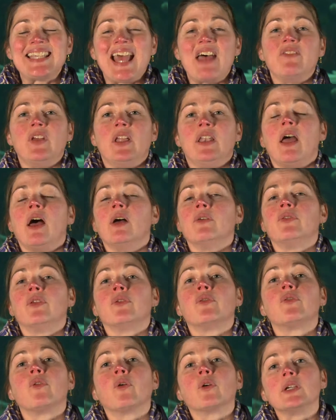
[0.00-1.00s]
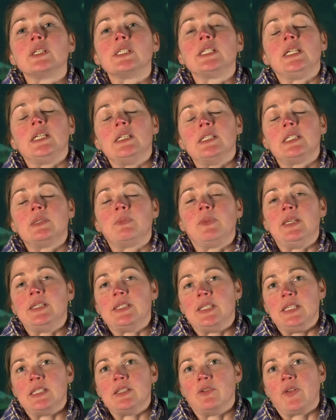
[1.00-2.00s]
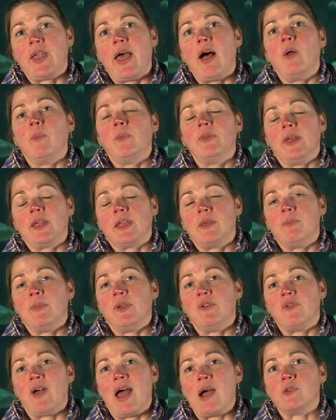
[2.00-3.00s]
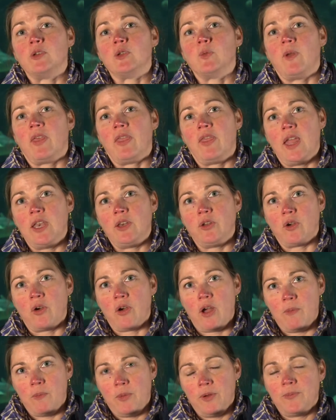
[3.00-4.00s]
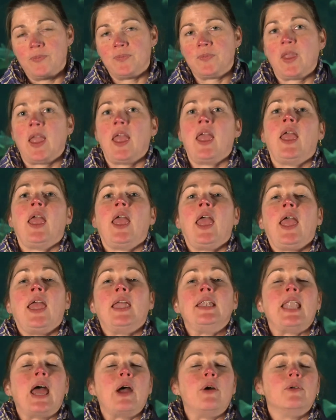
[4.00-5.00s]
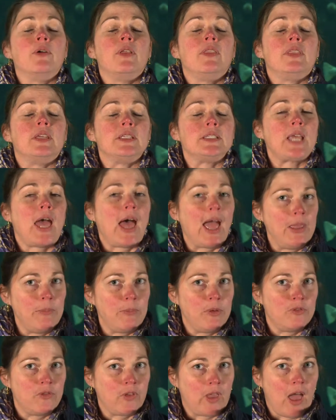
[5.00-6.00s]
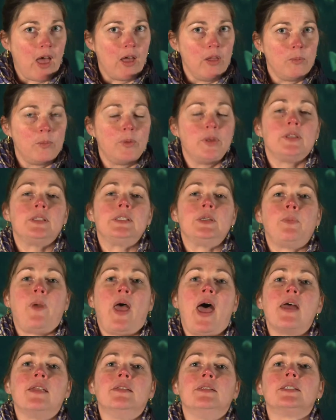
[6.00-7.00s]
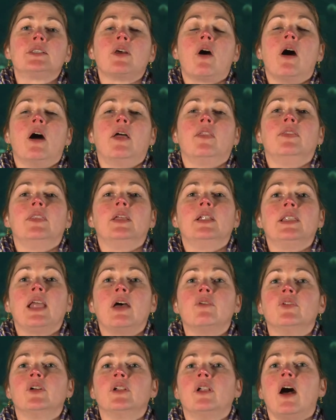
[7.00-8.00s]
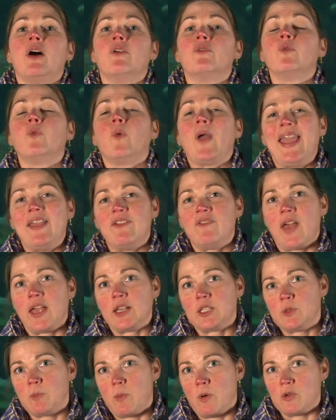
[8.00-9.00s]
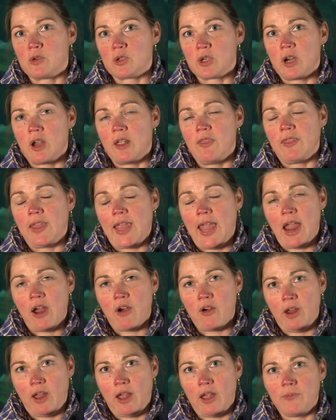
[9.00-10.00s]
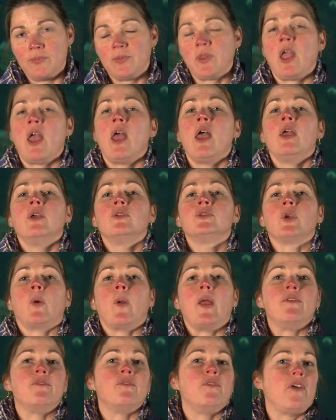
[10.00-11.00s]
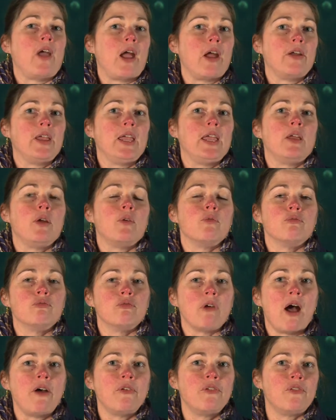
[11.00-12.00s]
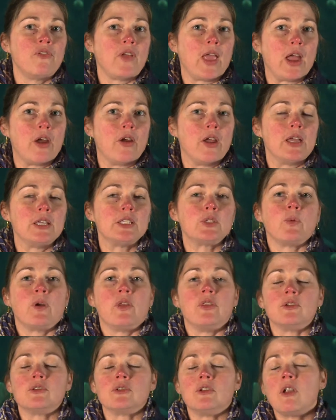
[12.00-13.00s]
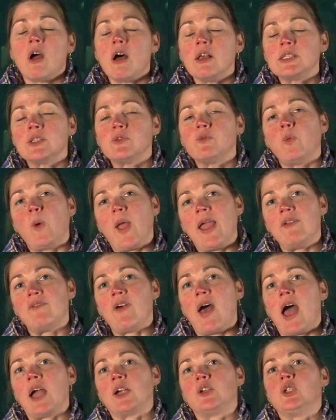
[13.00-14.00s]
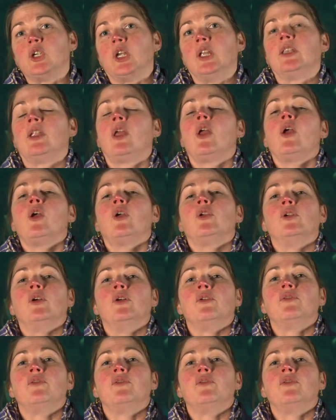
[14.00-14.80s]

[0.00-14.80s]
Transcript: 7 of the 14 species of kelp that can be found within Europe. Now, the type of kelp depends on the level of wave exposure in the area. So in very rough areas where there's lots of wave action, you'll